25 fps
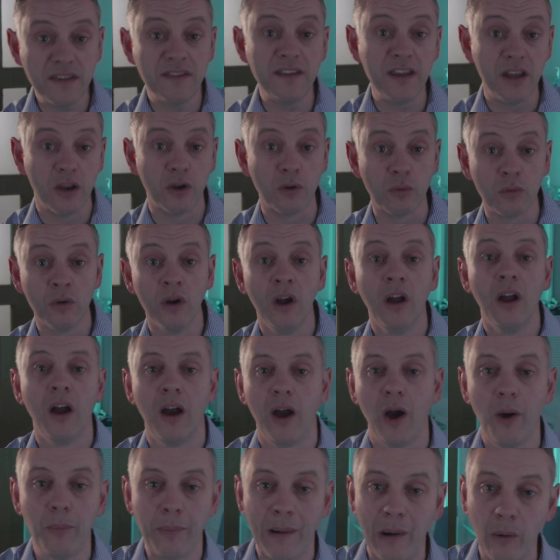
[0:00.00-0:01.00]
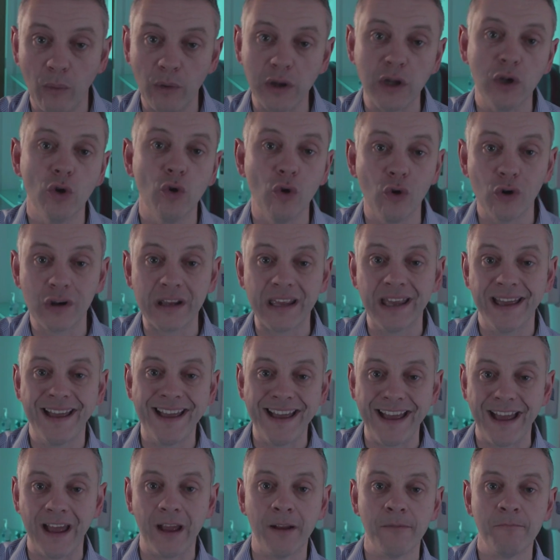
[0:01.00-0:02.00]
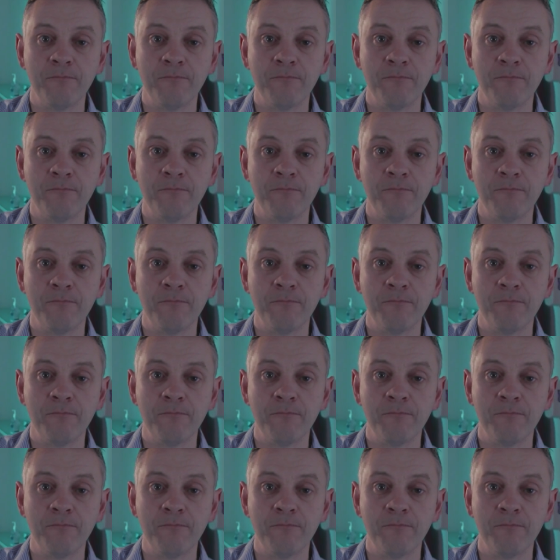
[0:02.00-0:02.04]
you about your care.